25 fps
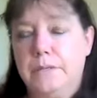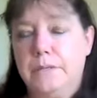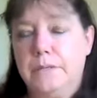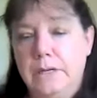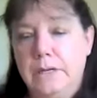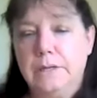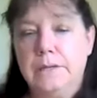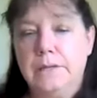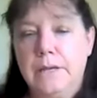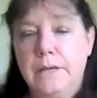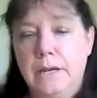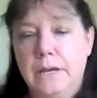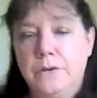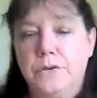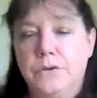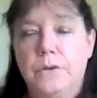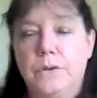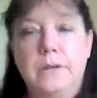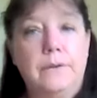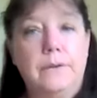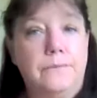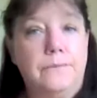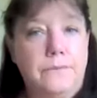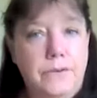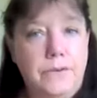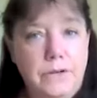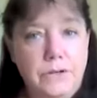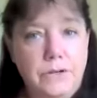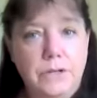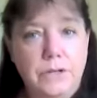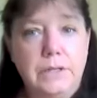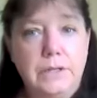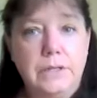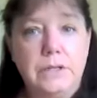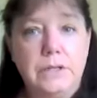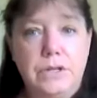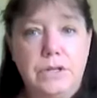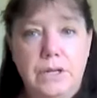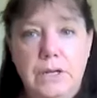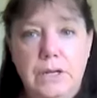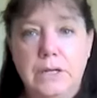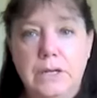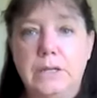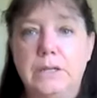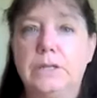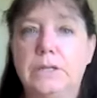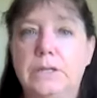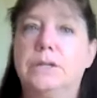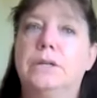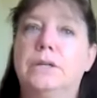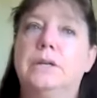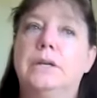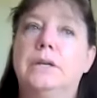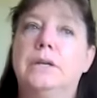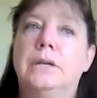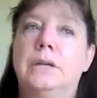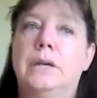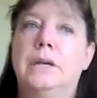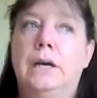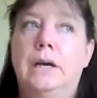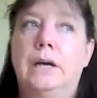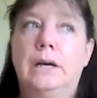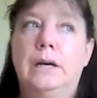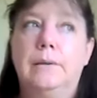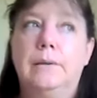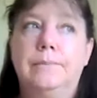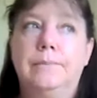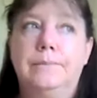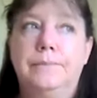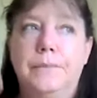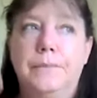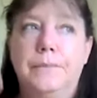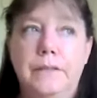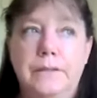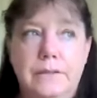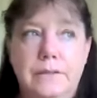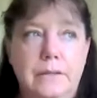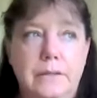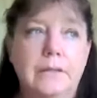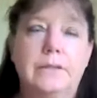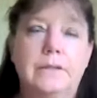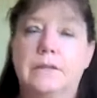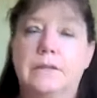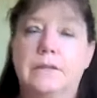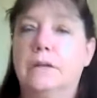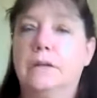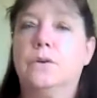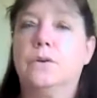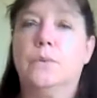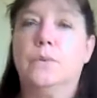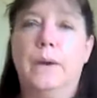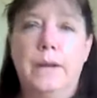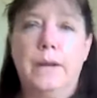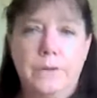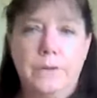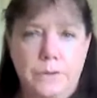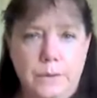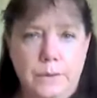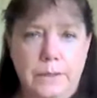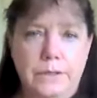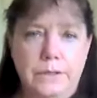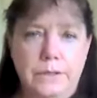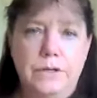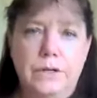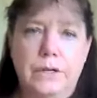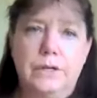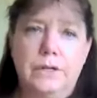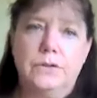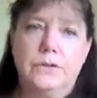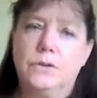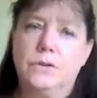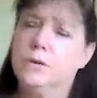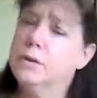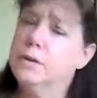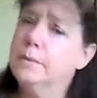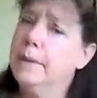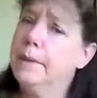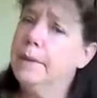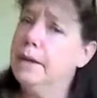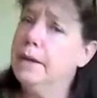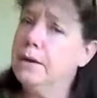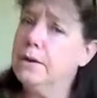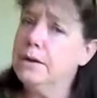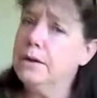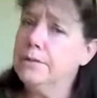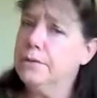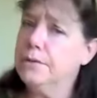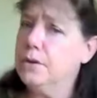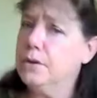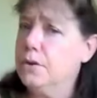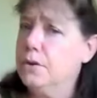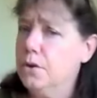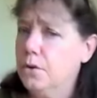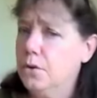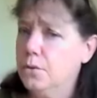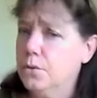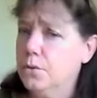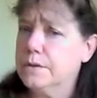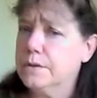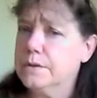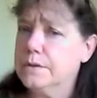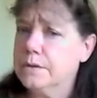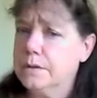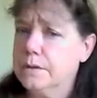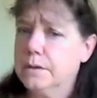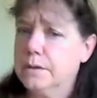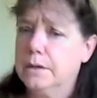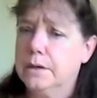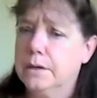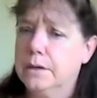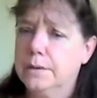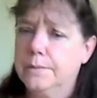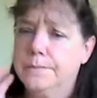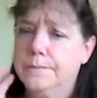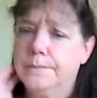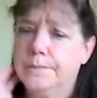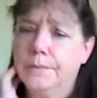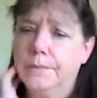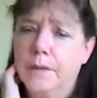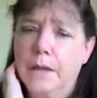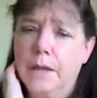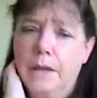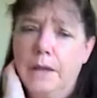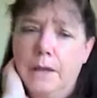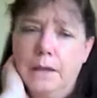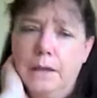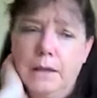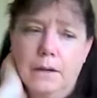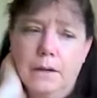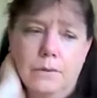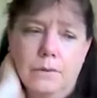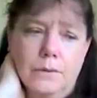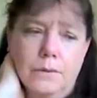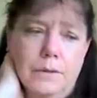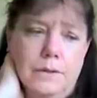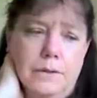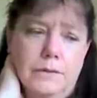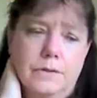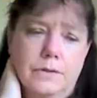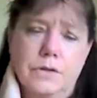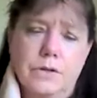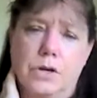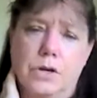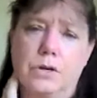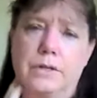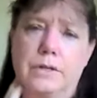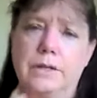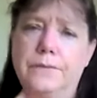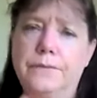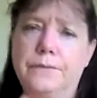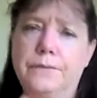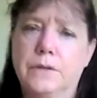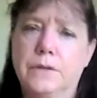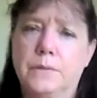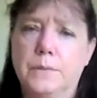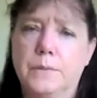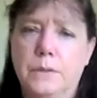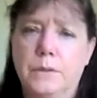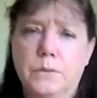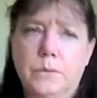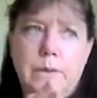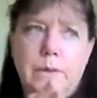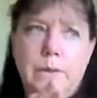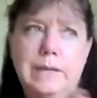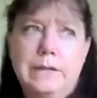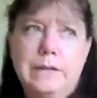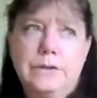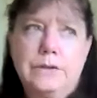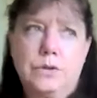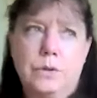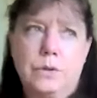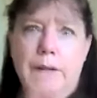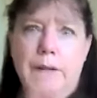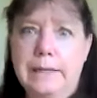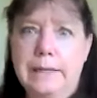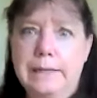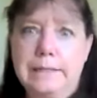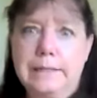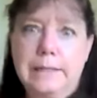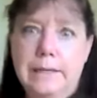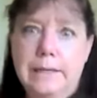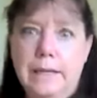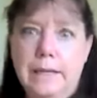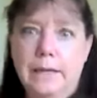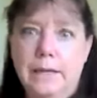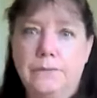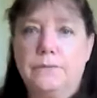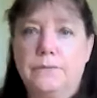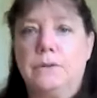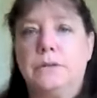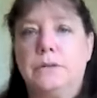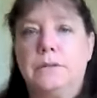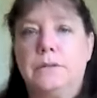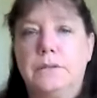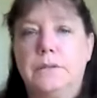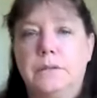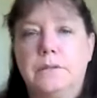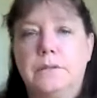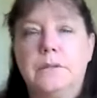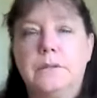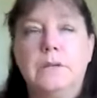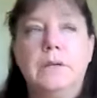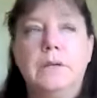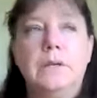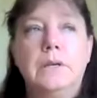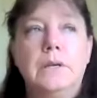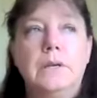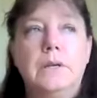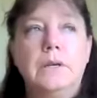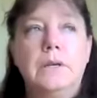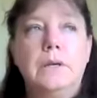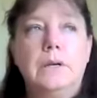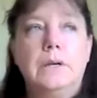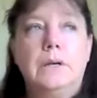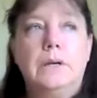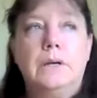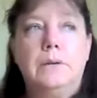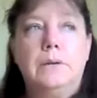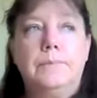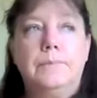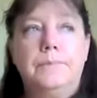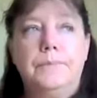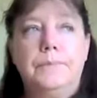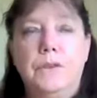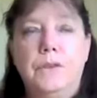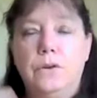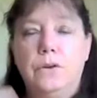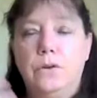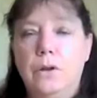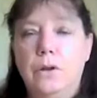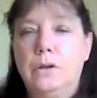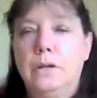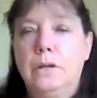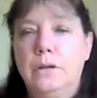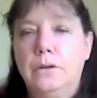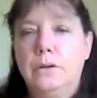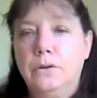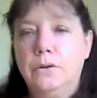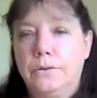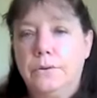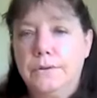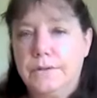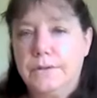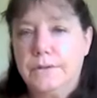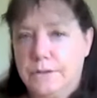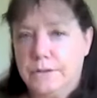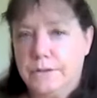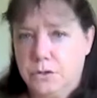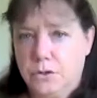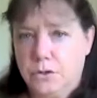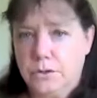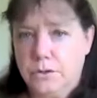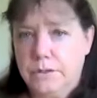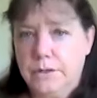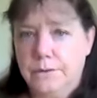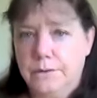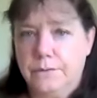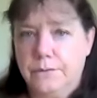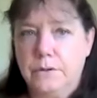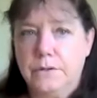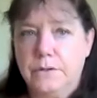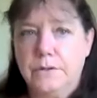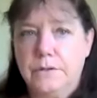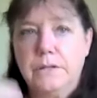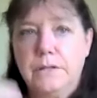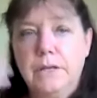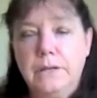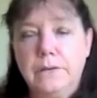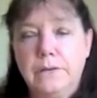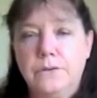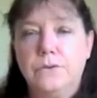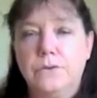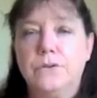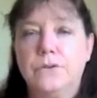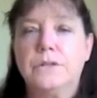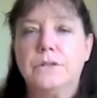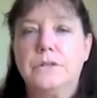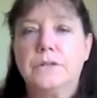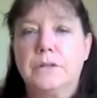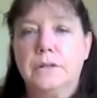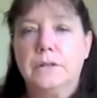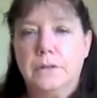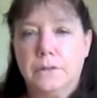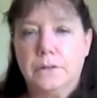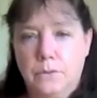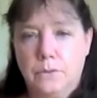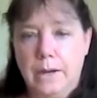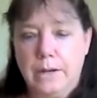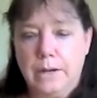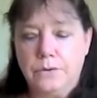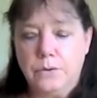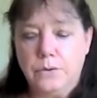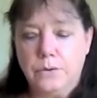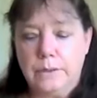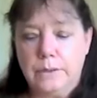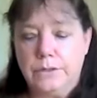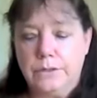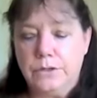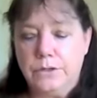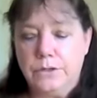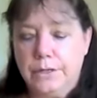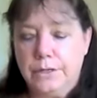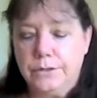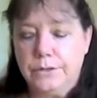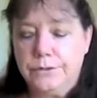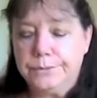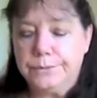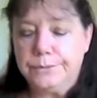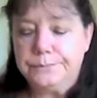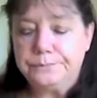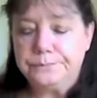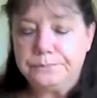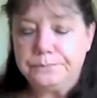does actually officially change, it's going to gradually change. So you may not even notice, a stark difference between yesterday and today, for instance. You're not going to notice a stark difference. Things are just going to gradually change.